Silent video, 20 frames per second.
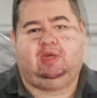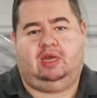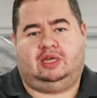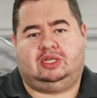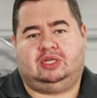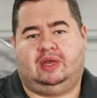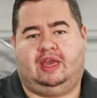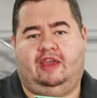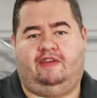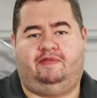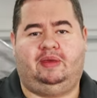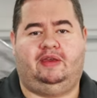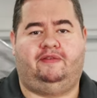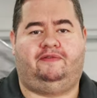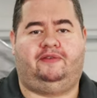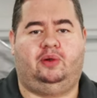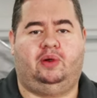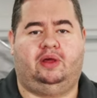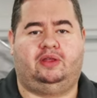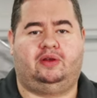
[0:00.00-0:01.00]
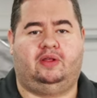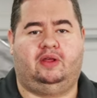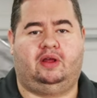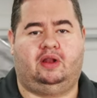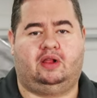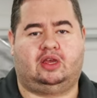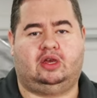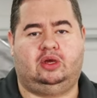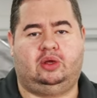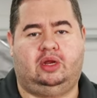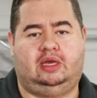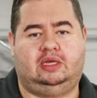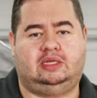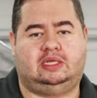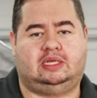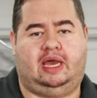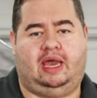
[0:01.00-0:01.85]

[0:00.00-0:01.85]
They also gave me a few other little goodies.